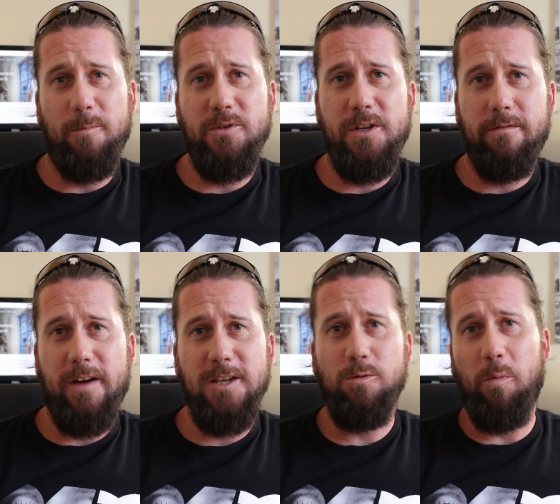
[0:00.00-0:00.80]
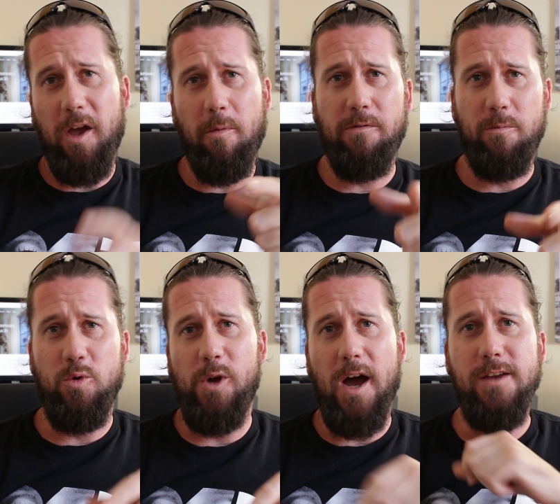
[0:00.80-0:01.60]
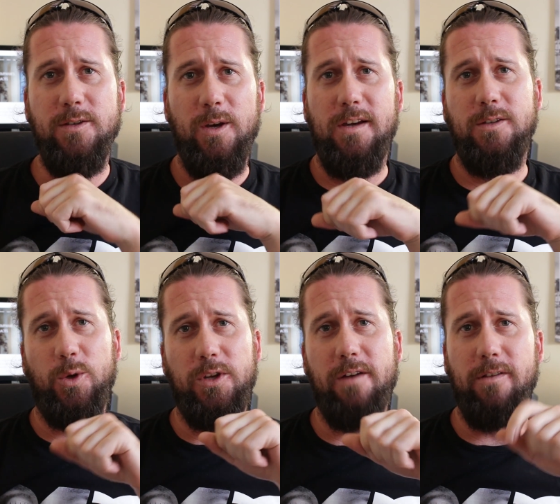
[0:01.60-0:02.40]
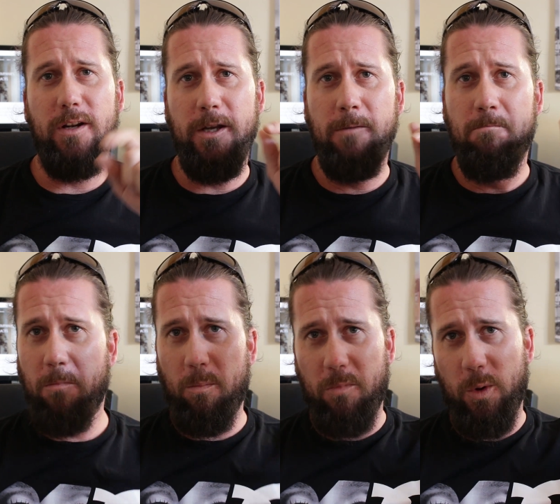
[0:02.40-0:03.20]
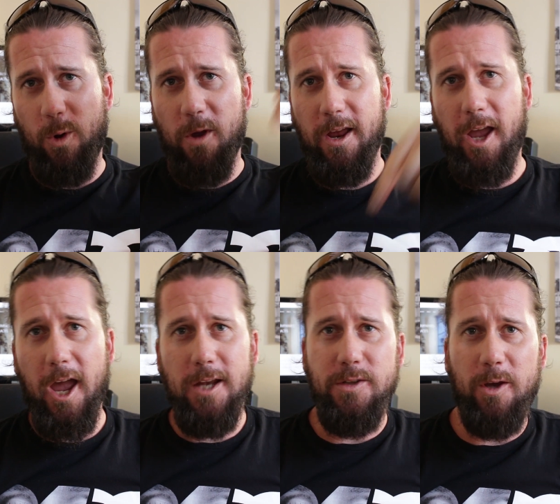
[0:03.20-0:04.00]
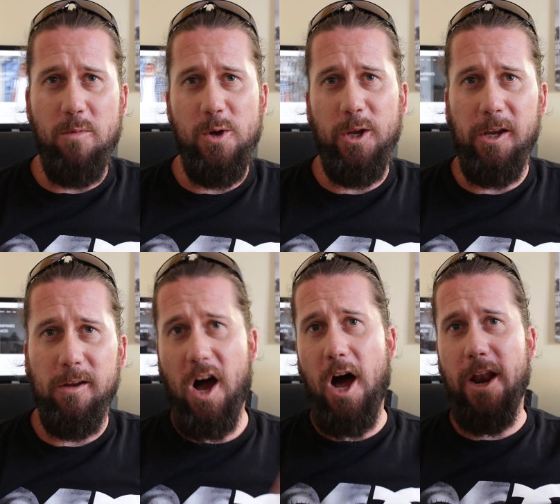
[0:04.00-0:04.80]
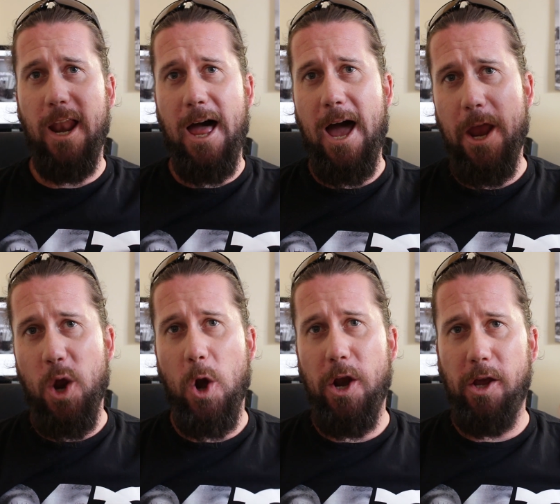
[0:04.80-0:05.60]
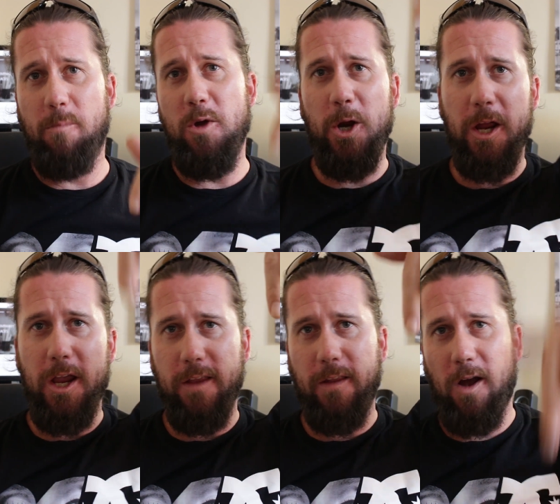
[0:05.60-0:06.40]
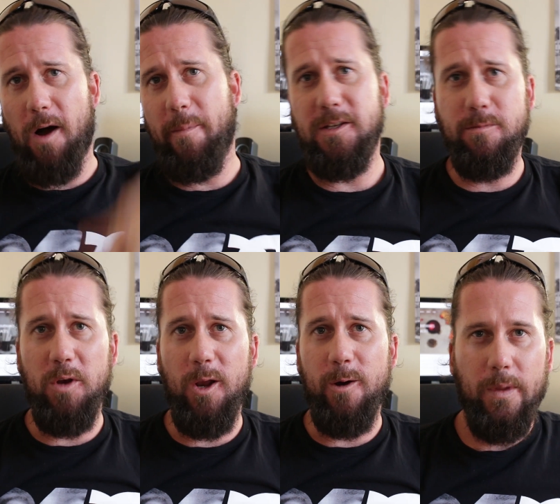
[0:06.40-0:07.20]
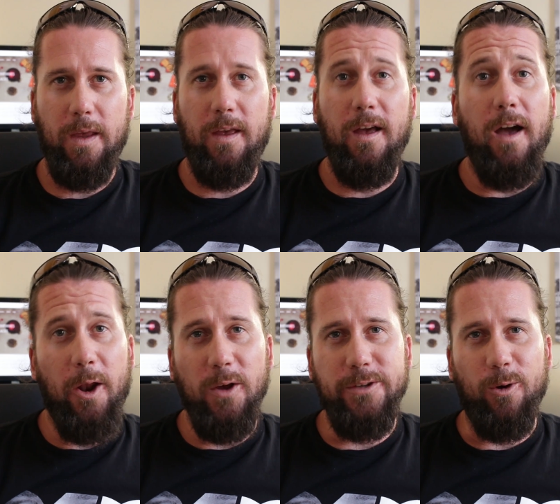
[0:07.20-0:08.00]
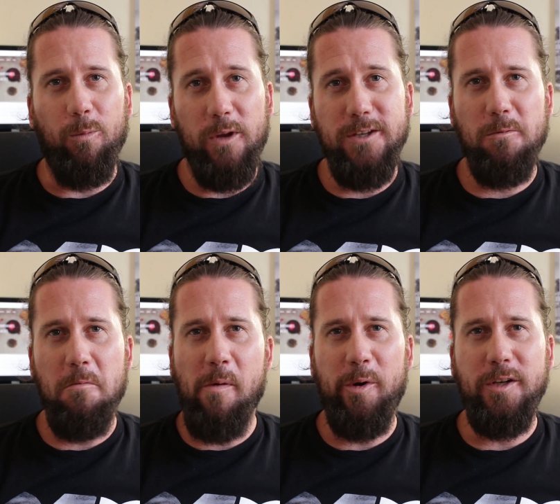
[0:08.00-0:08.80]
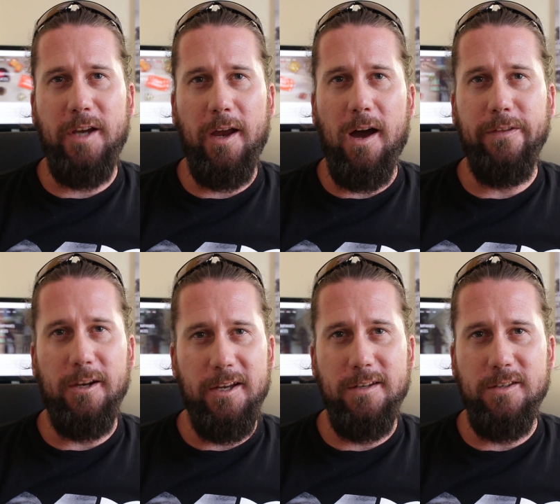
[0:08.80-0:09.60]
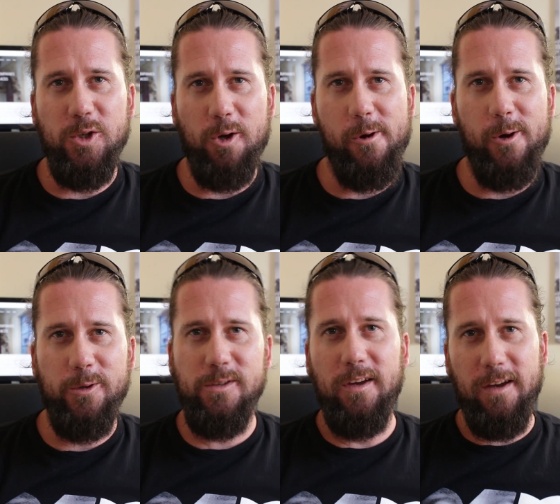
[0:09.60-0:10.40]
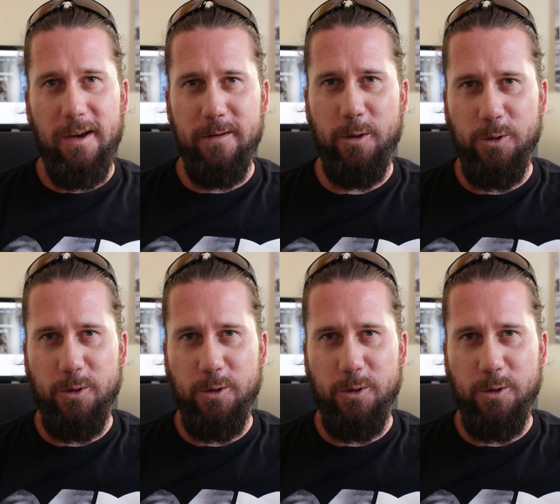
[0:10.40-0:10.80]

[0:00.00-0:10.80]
tips and advice will be coming from you guys. So definitely, you know, engage the community, online earning community in the comments below. And also, please remember to check out the links and show notes in the